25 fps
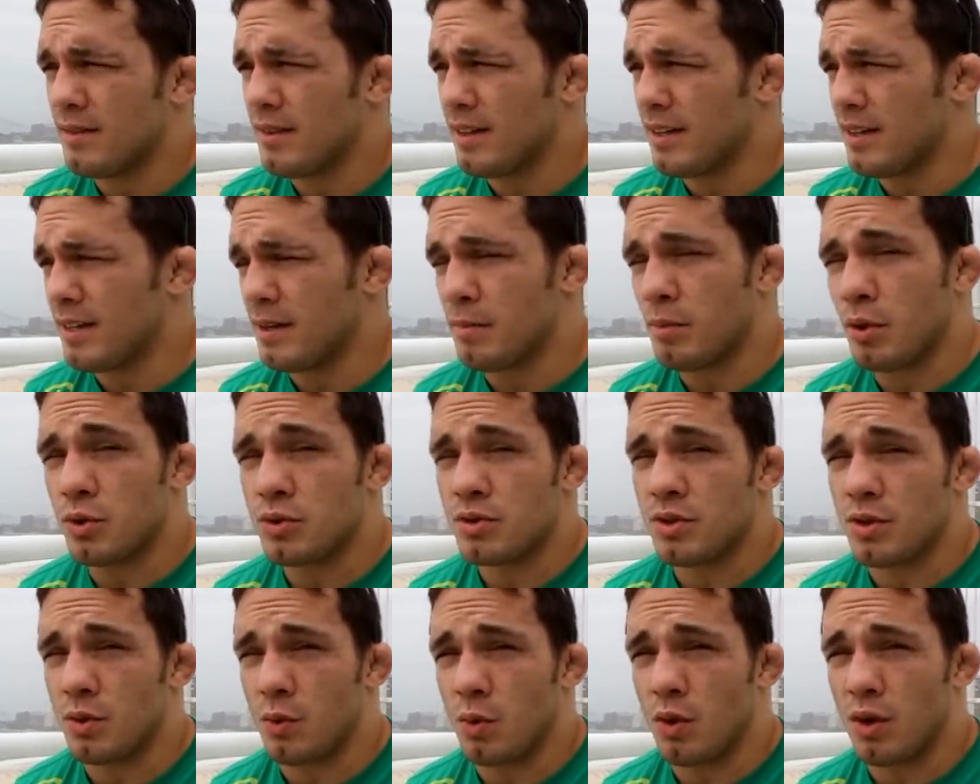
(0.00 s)
did most
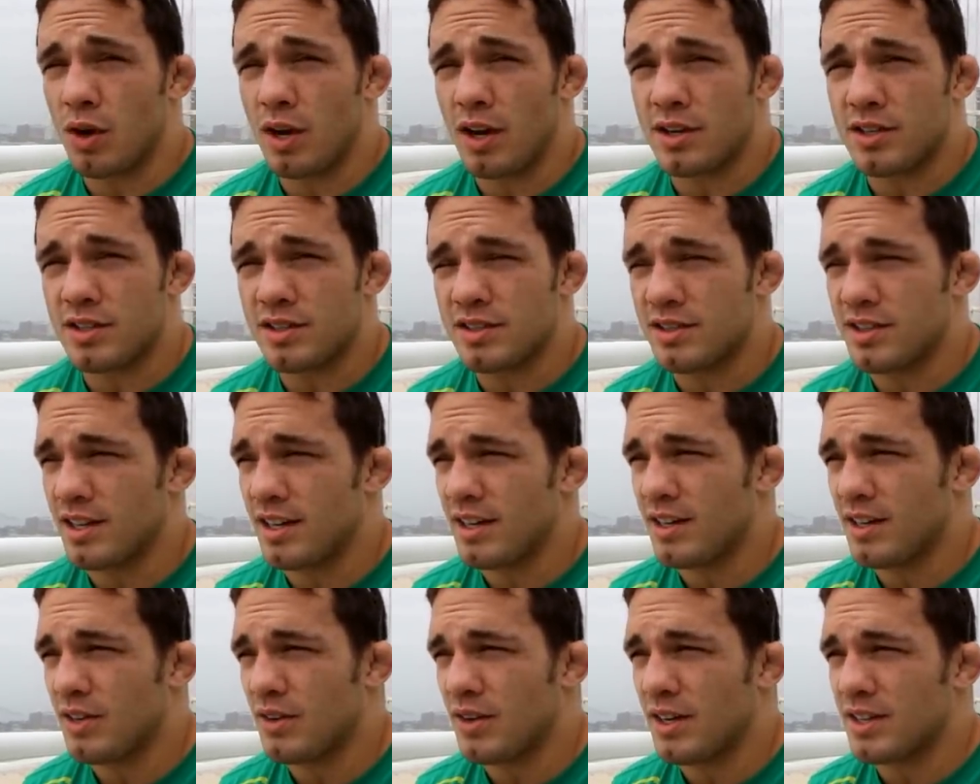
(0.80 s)
of the work, I should say.
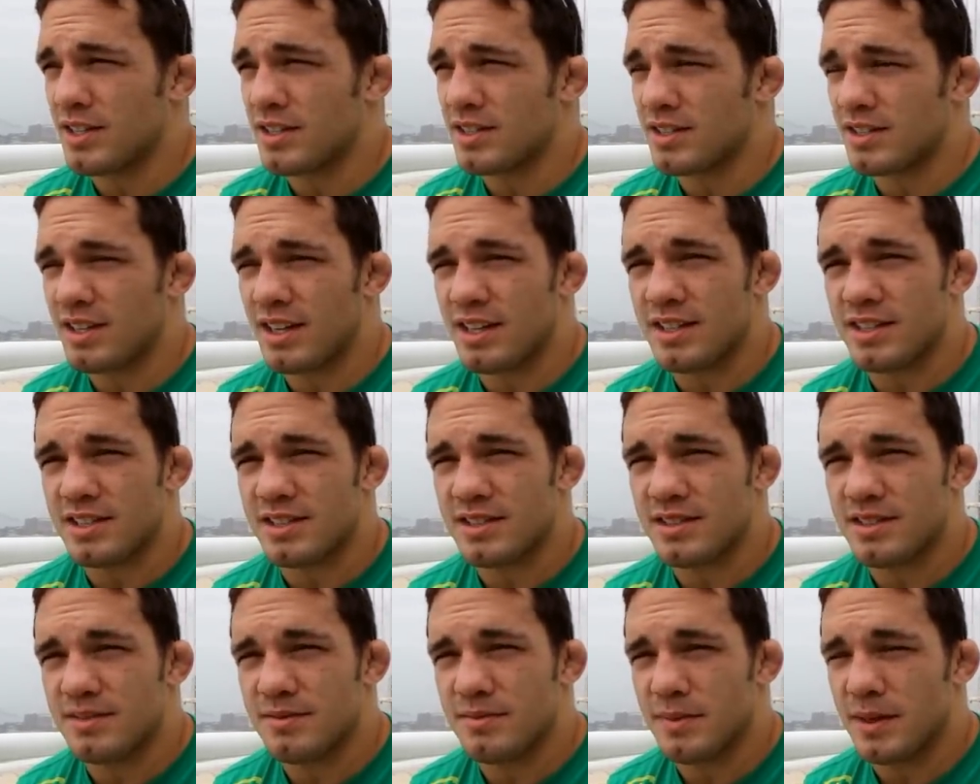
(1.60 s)
You know, I just
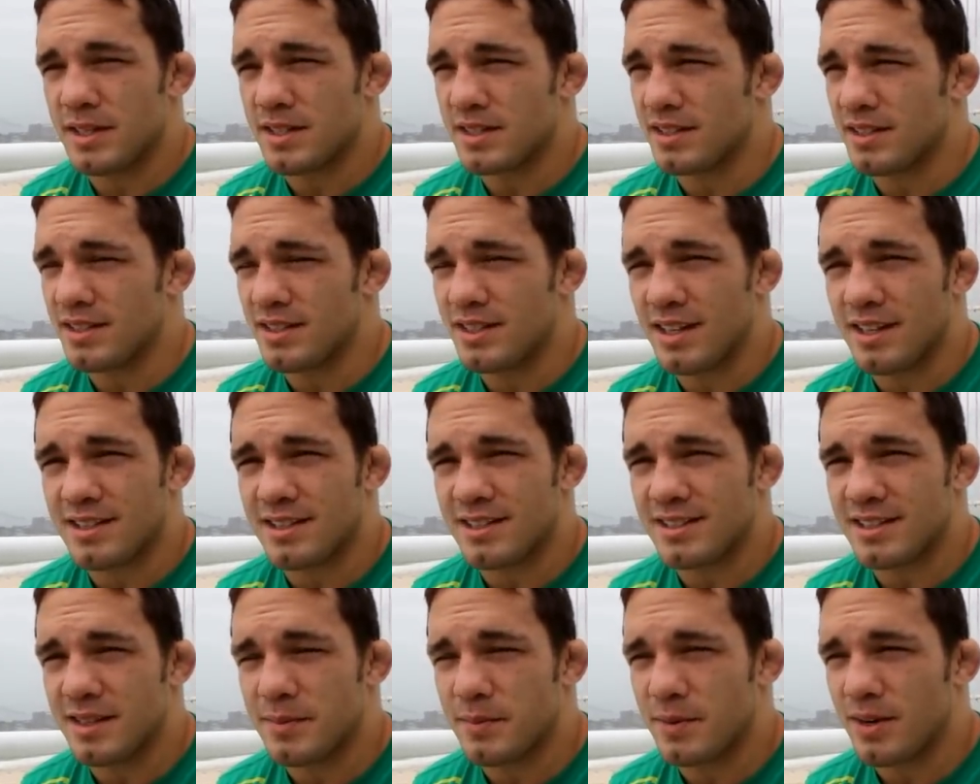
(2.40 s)
basically taught the
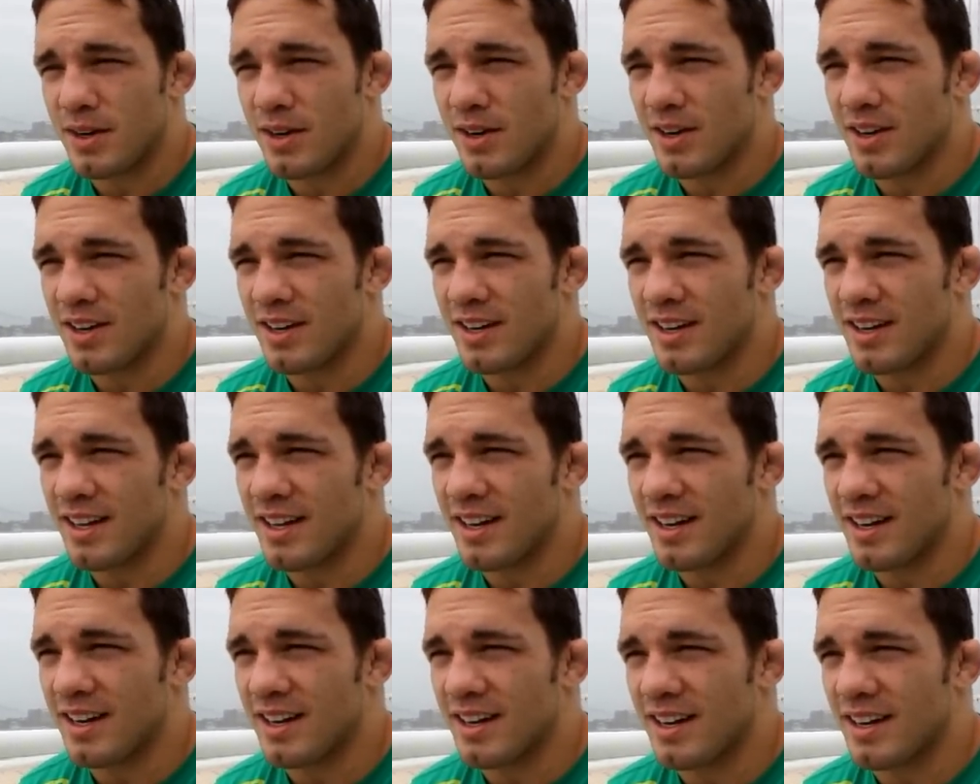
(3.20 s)
seminar
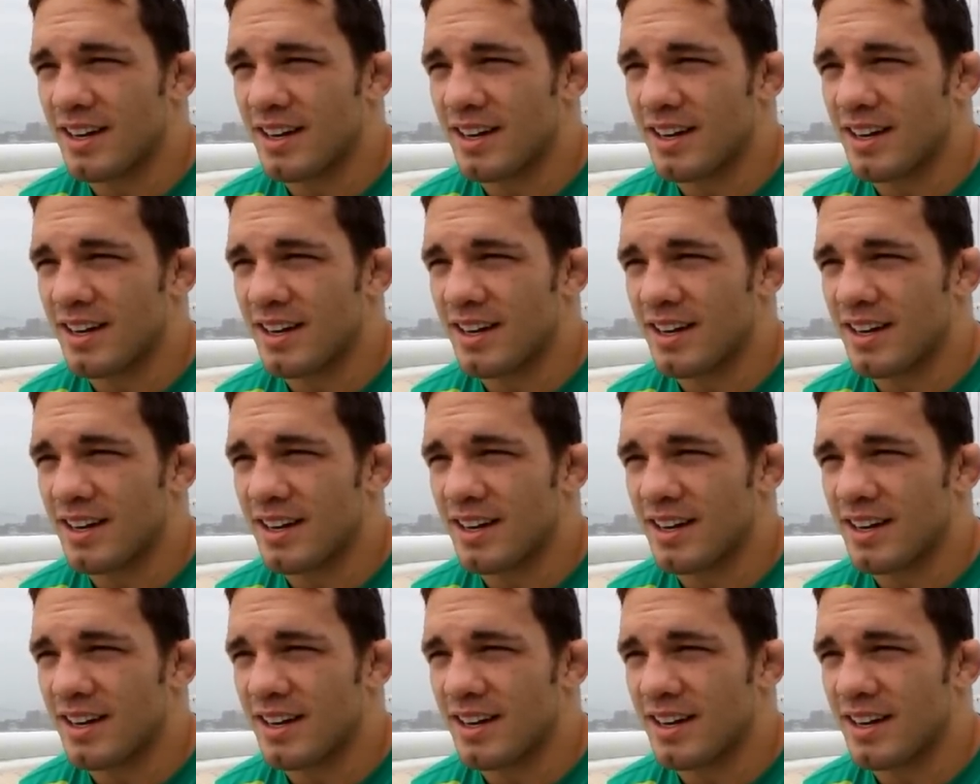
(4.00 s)
and